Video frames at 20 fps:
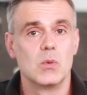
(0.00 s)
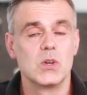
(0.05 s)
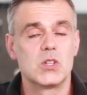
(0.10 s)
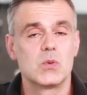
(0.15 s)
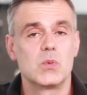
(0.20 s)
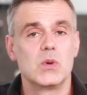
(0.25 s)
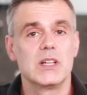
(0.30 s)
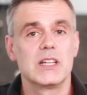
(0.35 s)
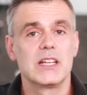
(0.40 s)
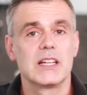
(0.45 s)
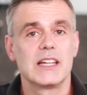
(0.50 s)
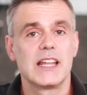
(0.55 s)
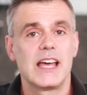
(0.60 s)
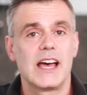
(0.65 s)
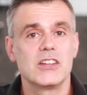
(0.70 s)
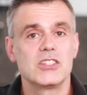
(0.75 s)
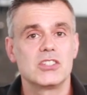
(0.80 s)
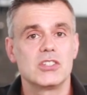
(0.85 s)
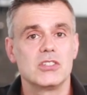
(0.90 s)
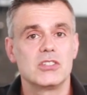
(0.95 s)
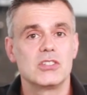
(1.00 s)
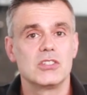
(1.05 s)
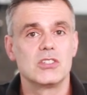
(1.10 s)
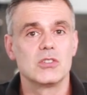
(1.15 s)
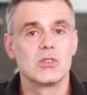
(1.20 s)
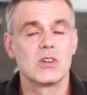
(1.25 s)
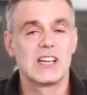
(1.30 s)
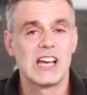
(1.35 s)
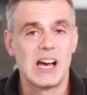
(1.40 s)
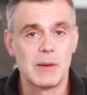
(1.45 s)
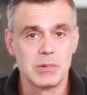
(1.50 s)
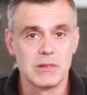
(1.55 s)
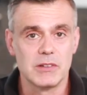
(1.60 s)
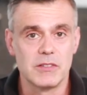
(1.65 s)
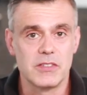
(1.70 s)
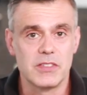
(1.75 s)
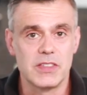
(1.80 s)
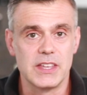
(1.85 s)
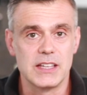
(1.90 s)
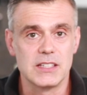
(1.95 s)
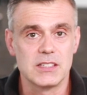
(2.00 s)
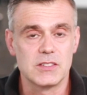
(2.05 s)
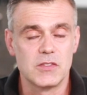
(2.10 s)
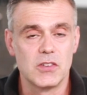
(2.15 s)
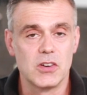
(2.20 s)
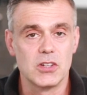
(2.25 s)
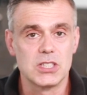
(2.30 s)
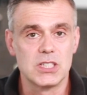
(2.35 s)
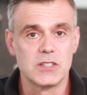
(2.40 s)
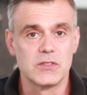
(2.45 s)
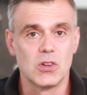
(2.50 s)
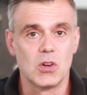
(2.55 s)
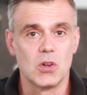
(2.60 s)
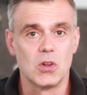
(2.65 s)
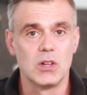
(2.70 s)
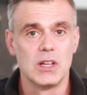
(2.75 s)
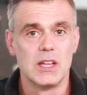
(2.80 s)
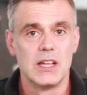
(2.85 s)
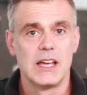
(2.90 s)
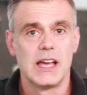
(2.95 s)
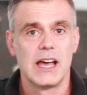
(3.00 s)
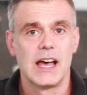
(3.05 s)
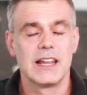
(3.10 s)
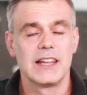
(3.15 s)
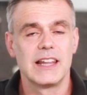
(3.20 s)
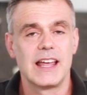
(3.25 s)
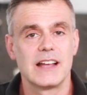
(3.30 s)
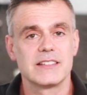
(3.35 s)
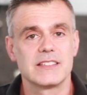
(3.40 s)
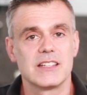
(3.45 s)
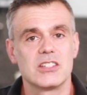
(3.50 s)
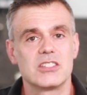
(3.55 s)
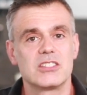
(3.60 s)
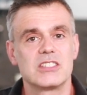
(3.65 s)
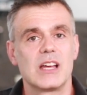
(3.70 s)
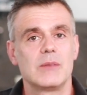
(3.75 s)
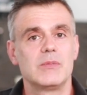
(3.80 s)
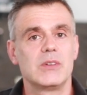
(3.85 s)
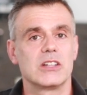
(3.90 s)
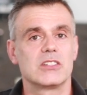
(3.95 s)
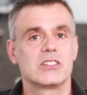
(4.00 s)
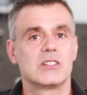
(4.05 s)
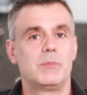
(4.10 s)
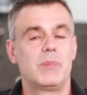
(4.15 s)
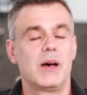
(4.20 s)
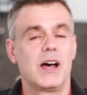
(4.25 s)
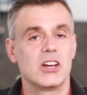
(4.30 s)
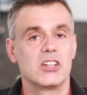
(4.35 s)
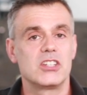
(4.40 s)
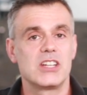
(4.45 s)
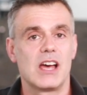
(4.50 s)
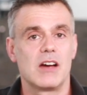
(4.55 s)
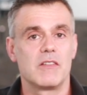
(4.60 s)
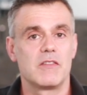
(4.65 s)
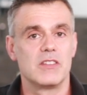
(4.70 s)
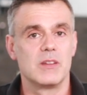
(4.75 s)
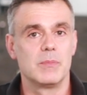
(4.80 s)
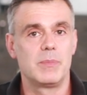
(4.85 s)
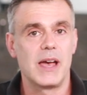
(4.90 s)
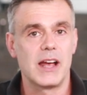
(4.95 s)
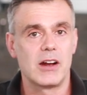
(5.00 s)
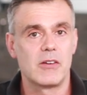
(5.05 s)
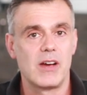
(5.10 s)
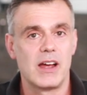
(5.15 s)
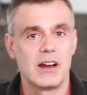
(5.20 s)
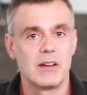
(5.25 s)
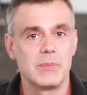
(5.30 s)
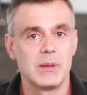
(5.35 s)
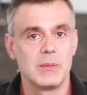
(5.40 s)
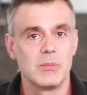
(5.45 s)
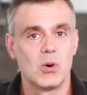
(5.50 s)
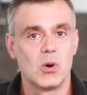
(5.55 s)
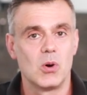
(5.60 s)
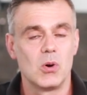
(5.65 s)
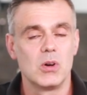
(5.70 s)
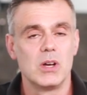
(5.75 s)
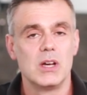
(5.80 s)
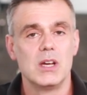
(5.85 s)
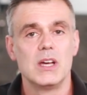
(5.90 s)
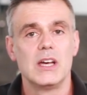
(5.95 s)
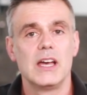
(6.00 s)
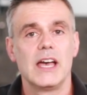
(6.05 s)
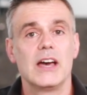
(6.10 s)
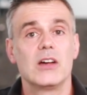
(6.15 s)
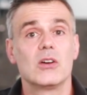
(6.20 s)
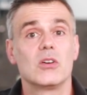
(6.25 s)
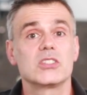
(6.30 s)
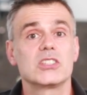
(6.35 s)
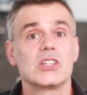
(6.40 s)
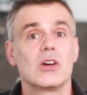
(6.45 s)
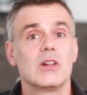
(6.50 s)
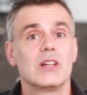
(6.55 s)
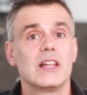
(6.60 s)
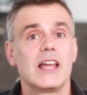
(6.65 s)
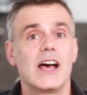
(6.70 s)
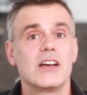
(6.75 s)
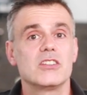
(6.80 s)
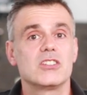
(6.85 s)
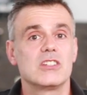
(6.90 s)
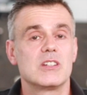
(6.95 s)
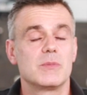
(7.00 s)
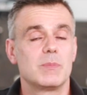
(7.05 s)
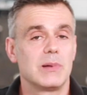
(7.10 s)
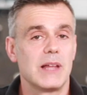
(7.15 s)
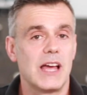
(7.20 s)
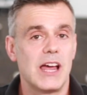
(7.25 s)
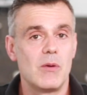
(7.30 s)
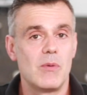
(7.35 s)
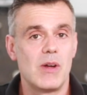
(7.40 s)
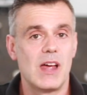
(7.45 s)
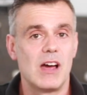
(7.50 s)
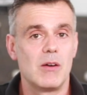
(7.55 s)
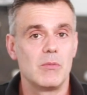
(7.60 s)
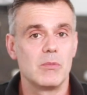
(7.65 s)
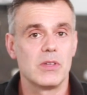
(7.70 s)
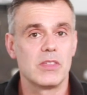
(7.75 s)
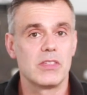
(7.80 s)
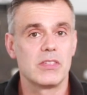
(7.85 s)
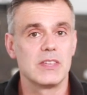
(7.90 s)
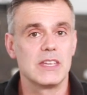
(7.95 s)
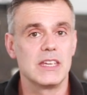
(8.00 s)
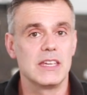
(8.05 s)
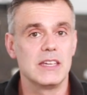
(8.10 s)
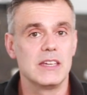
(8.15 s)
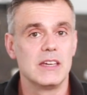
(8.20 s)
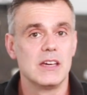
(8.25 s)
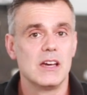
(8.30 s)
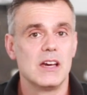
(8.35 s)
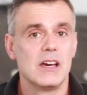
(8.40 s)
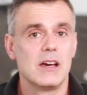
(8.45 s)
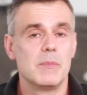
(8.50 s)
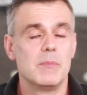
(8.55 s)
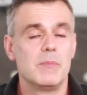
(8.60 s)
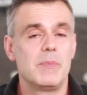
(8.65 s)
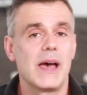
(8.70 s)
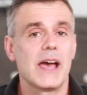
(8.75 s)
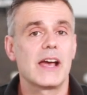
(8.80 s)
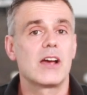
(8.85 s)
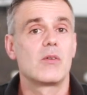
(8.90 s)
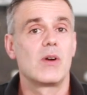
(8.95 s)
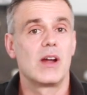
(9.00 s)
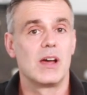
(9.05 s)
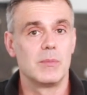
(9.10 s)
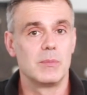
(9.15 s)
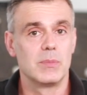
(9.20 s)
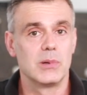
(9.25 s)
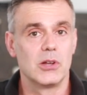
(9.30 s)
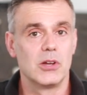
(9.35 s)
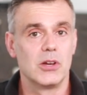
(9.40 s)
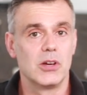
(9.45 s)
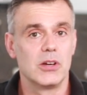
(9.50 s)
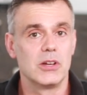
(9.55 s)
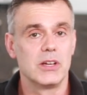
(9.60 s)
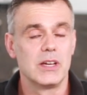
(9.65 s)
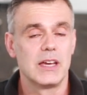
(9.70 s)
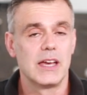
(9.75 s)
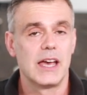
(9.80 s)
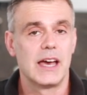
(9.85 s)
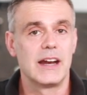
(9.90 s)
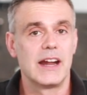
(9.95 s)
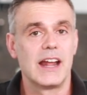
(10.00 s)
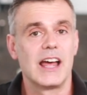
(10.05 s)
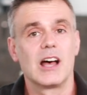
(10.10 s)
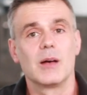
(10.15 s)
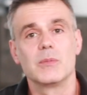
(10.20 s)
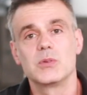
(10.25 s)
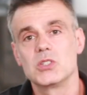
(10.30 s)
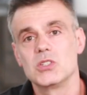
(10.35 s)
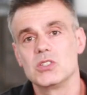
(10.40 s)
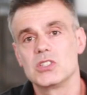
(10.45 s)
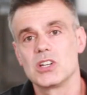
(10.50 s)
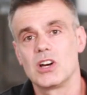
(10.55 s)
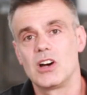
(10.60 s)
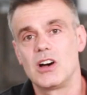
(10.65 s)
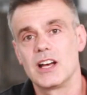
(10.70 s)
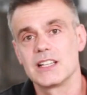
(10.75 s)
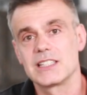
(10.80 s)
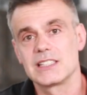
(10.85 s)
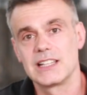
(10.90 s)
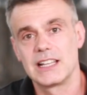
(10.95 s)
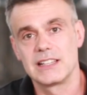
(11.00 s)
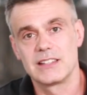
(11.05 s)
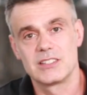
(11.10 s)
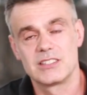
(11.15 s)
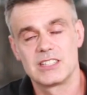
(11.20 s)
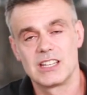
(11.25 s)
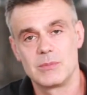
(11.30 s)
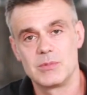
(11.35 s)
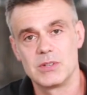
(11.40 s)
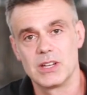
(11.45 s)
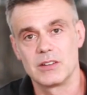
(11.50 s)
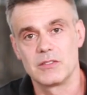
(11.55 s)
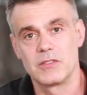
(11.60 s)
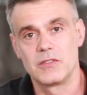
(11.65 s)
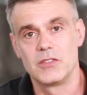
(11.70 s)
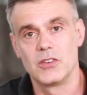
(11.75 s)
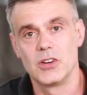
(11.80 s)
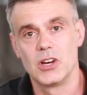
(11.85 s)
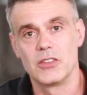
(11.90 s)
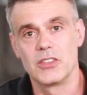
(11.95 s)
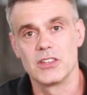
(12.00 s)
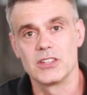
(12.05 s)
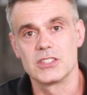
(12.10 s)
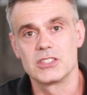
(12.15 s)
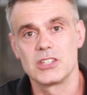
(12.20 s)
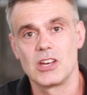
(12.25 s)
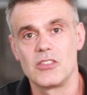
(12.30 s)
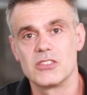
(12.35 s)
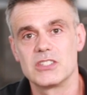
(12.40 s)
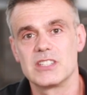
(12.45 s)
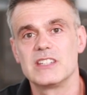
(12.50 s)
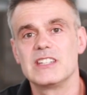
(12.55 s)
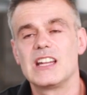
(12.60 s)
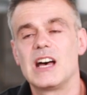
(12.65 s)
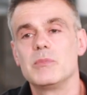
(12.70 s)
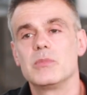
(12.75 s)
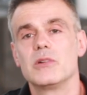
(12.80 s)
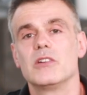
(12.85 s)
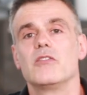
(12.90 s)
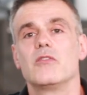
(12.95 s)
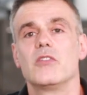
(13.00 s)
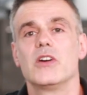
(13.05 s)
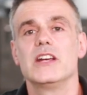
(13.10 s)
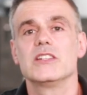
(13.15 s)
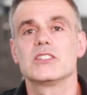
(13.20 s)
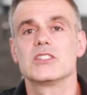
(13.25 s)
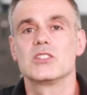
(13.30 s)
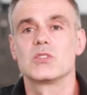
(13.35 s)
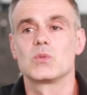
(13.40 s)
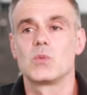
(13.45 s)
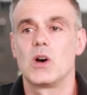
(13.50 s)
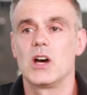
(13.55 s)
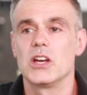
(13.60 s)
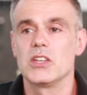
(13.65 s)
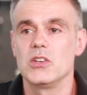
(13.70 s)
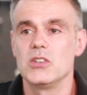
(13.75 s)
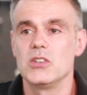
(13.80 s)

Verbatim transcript: which really allows you to do a couple of things. First of all, allows the subject to punch out from the background a bit more. It also allows you to play around with the background blur and it helps you to isolate the subject further. So there's a number of reasons why